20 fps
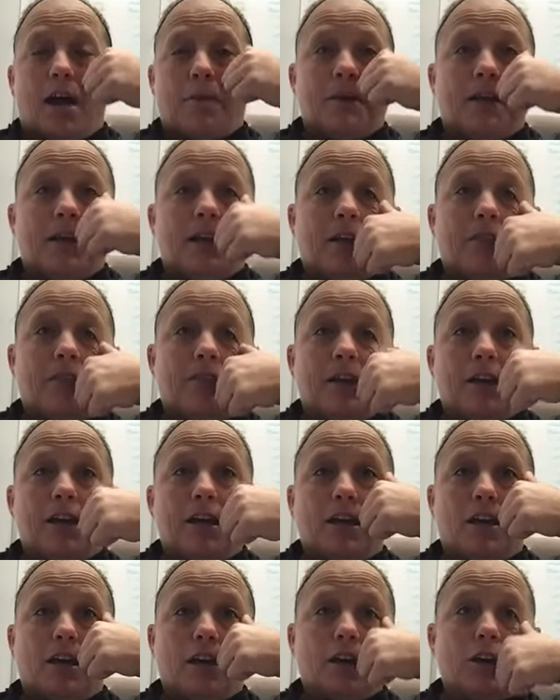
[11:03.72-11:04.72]
I mean, I
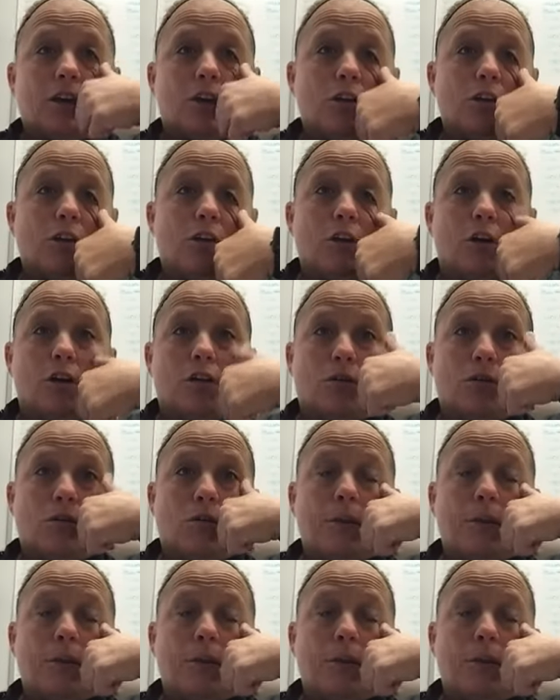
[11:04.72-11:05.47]
think, you know,